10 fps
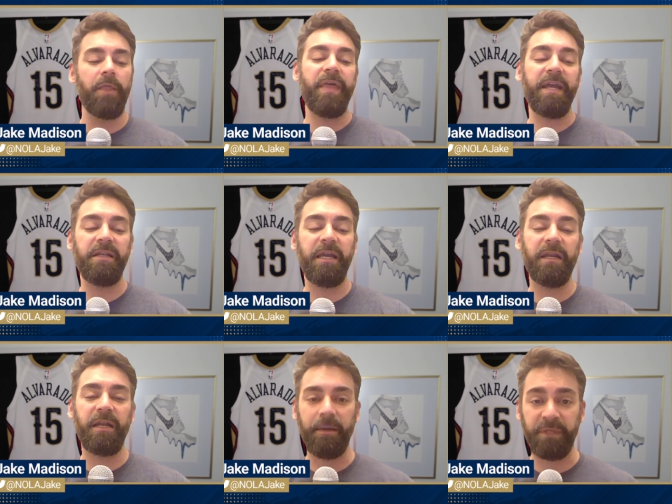they
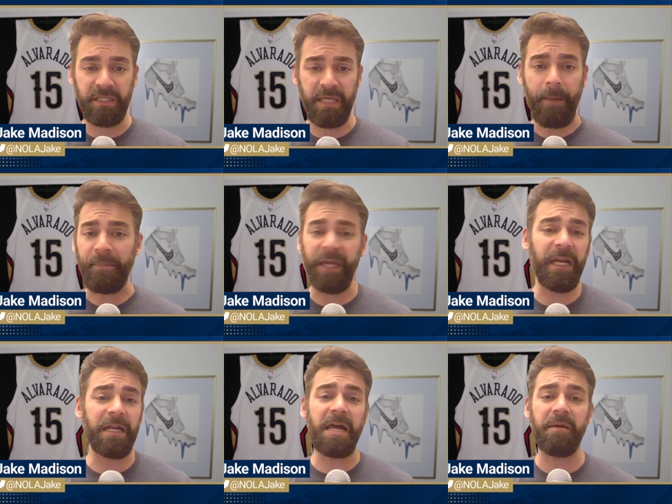needed him to step up. They
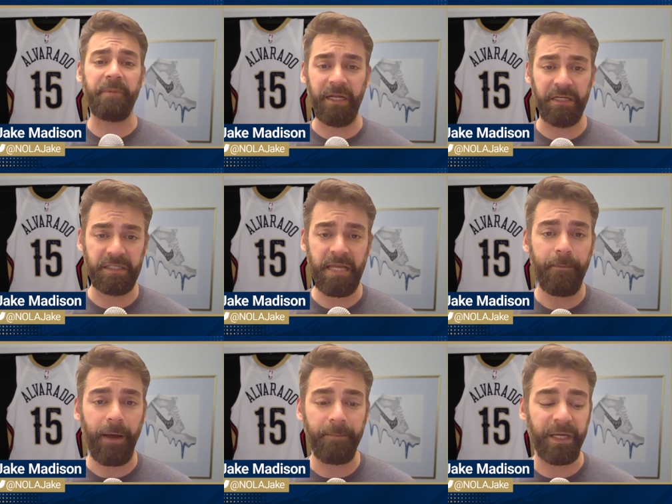needed anybody to
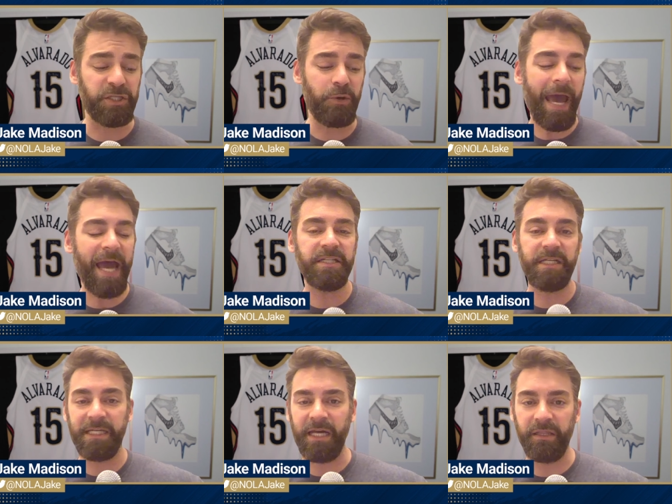step up because you had to
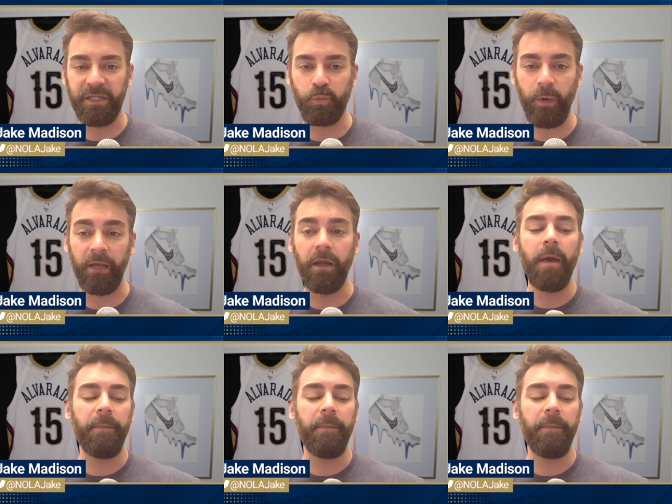get this win